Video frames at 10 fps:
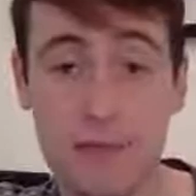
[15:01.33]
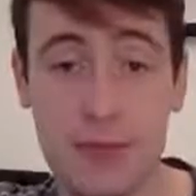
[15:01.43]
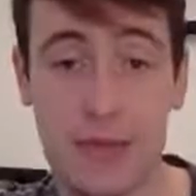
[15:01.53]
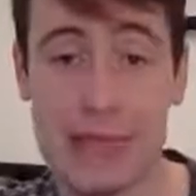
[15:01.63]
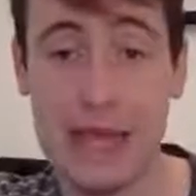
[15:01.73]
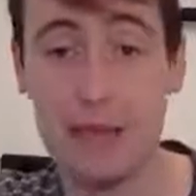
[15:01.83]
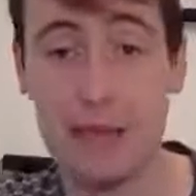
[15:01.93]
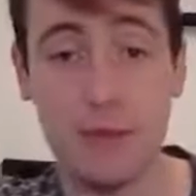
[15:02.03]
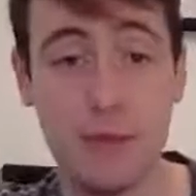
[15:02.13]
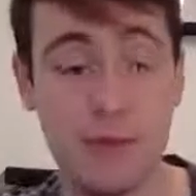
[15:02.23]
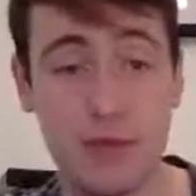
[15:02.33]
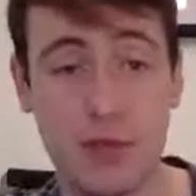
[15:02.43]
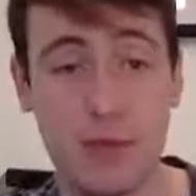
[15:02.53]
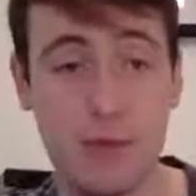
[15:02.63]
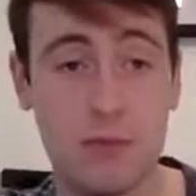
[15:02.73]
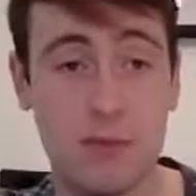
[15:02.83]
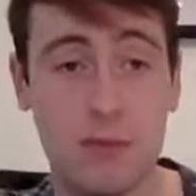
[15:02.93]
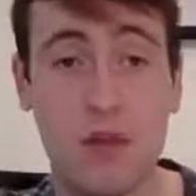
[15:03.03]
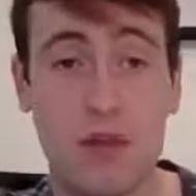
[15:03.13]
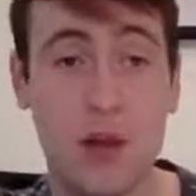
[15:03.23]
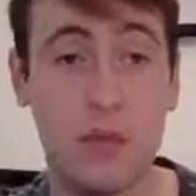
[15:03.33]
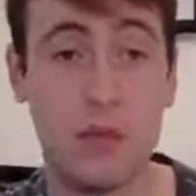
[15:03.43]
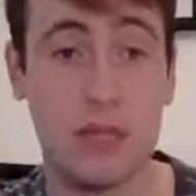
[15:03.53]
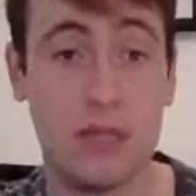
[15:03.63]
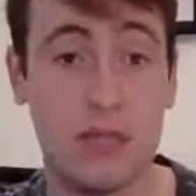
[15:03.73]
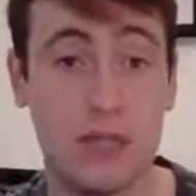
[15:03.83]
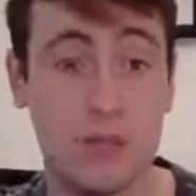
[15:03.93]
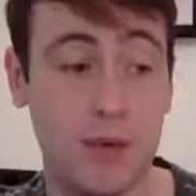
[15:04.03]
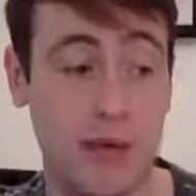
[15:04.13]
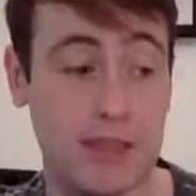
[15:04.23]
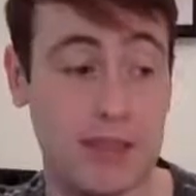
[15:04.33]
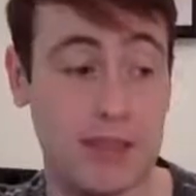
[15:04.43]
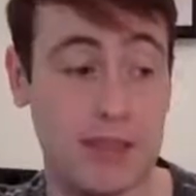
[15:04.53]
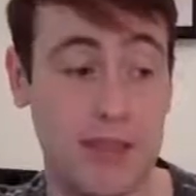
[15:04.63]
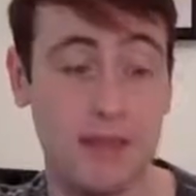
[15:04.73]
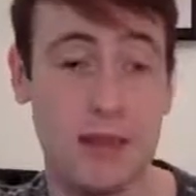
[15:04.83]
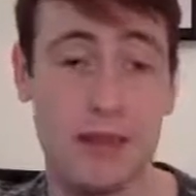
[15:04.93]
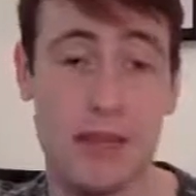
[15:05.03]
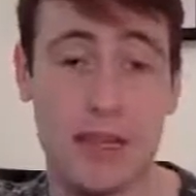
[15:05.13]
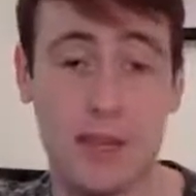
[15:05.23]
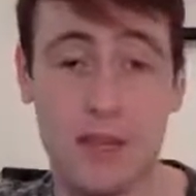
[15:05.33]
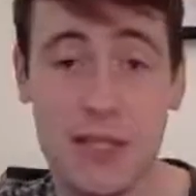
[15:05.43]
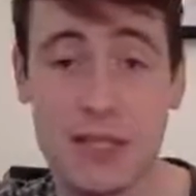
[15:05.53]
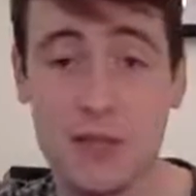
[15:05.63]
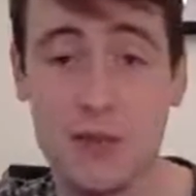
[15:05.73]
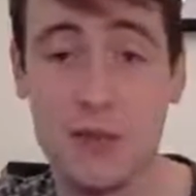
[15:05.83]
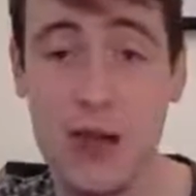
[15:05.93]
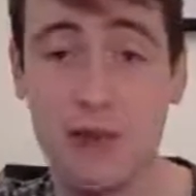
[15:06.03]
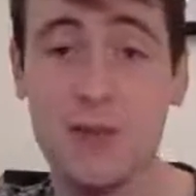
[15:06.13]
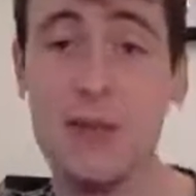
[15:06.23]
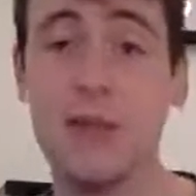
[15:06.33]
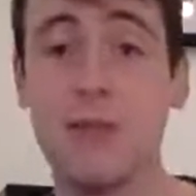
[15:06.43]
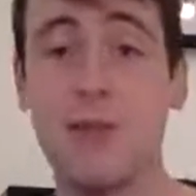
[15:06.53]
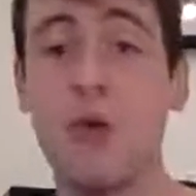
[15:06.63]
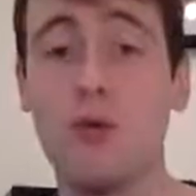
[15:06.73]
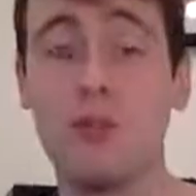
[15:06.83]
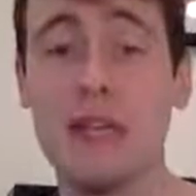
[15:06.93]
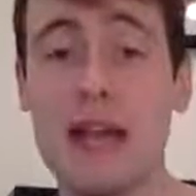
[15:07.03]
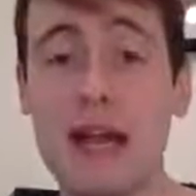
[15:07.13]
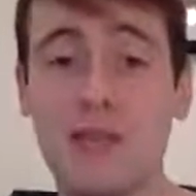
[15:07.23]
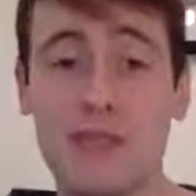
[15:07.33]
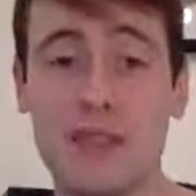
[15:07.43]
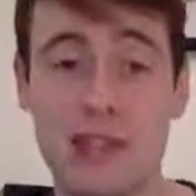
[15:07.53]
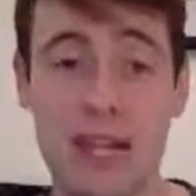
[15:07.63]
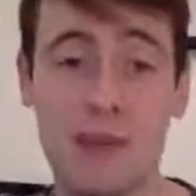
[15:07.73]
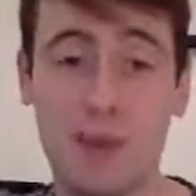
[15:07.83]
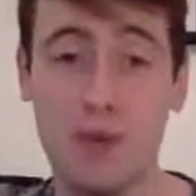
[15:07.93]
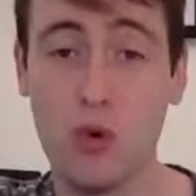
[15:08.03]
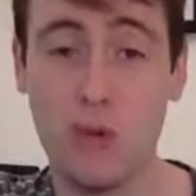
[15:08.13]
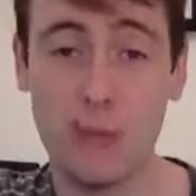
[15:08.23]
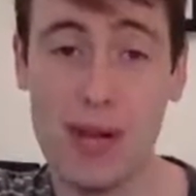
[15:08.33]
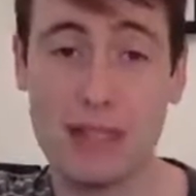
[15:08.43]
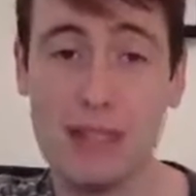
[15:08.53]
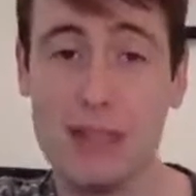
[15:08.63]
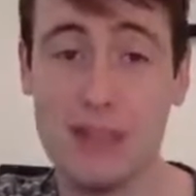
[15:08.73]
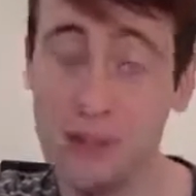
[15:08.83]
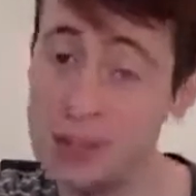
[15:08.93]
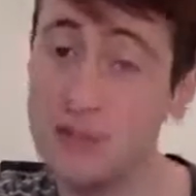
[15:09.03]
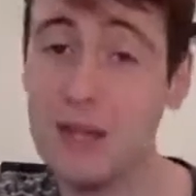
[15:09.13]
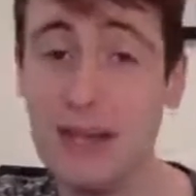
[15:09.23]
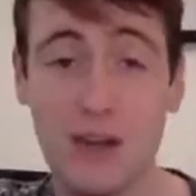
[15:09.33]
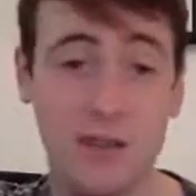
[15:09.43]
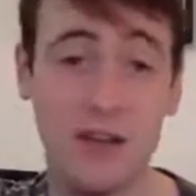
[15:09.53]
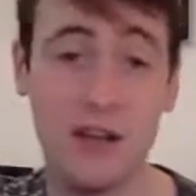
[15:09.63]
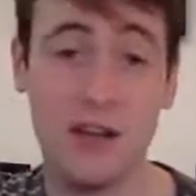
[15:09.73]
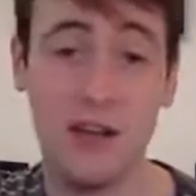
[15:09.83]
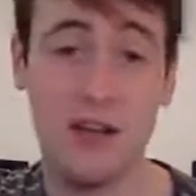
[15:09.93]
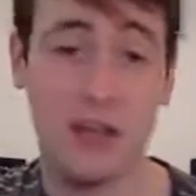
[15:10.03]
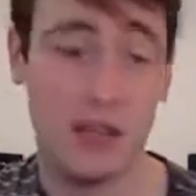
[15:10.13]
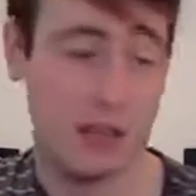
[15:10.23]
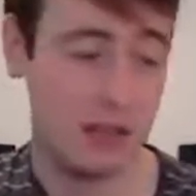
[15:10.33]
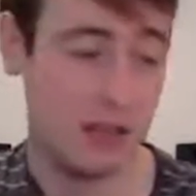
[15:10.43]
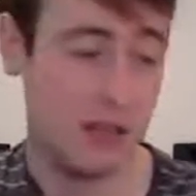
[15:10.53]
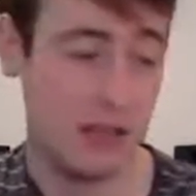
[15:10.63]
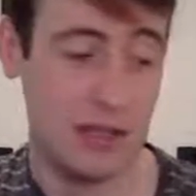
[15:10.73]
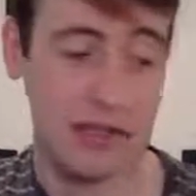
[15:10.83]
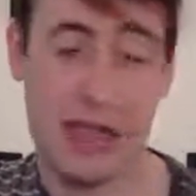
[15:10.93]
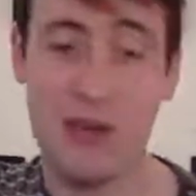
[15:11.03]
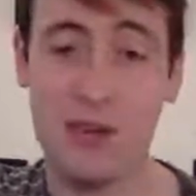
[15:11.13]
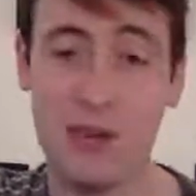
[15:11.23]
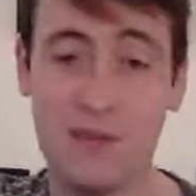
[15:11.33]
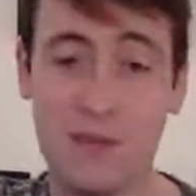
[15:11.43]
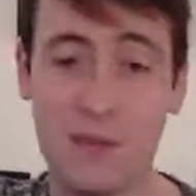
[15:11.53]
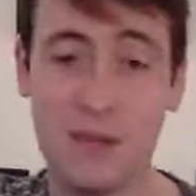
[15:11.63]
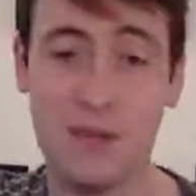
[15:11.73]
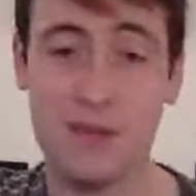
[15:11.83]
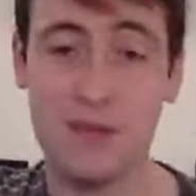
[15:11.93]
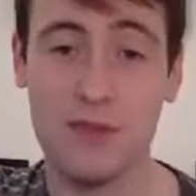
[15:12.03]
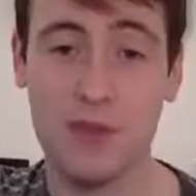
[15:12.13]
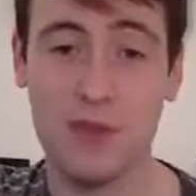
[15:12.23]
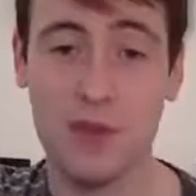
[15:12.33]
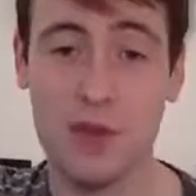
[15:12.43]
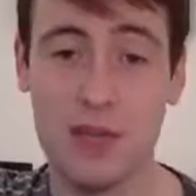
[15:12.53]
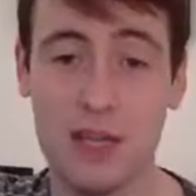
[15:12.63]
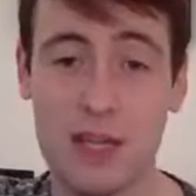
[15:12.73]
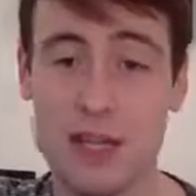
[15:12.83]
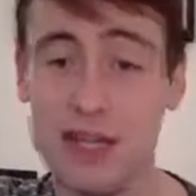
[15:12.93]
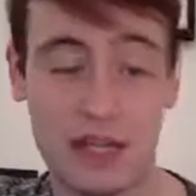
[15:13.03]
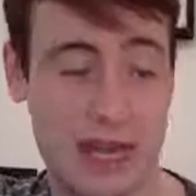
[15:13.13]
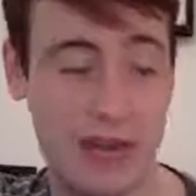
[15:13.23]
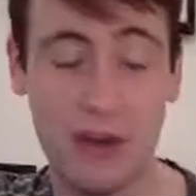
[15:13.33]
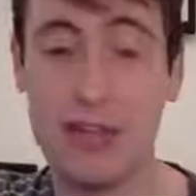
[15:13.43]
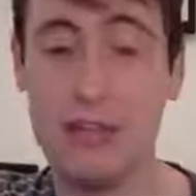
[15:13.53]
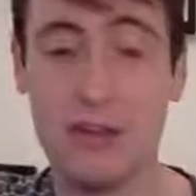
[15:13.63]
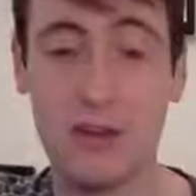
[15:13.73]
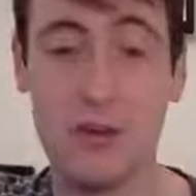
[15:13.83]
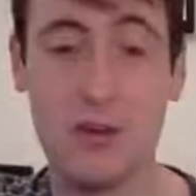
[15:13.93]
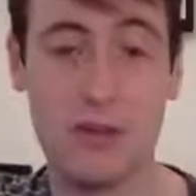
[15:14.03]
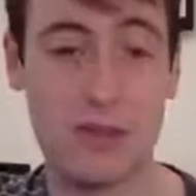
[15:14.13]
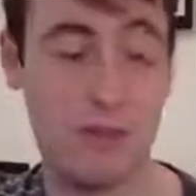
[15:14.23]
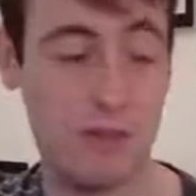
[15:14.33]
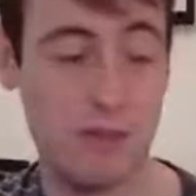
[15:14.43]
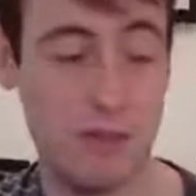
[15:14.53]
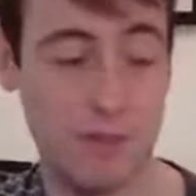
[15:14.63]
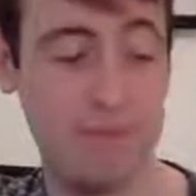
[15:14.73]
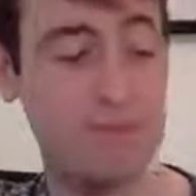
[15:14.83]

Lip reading: again, if you want to, you've got that opportunity to practice them. If you need to as well, pause me now so you can have a bit more of a practice, and then when you're feeling confident enough, you can carry on with verse 1. You can carry on into the chorus with me.